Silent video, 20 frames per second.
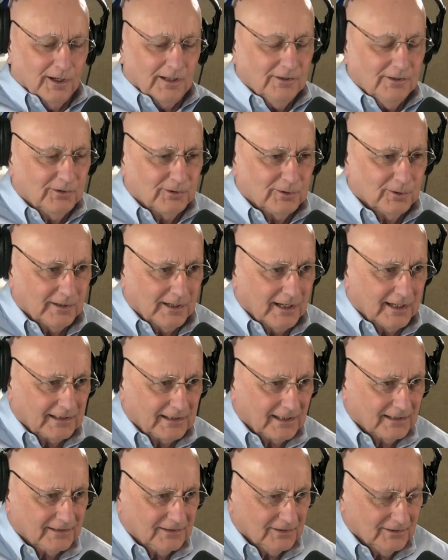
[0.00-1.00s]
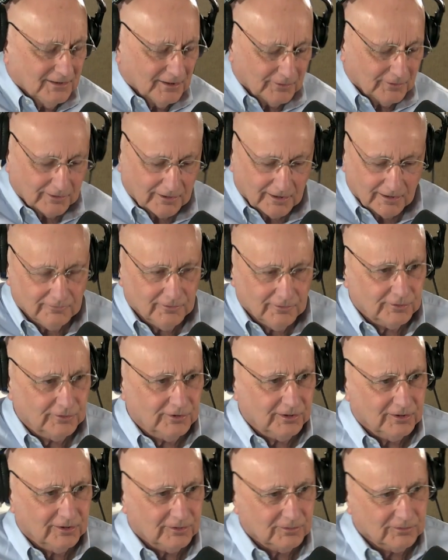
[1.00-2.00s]
story. I got to know the governor
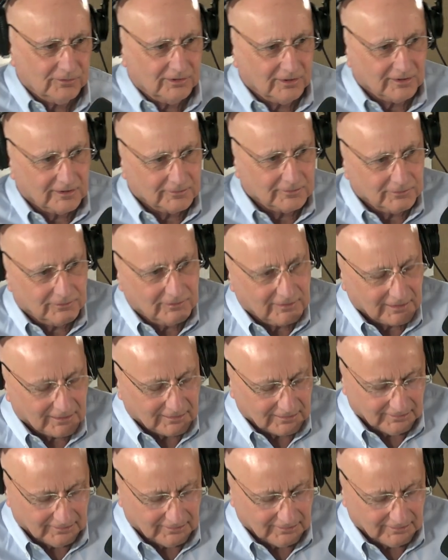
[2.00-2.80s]
too, so it's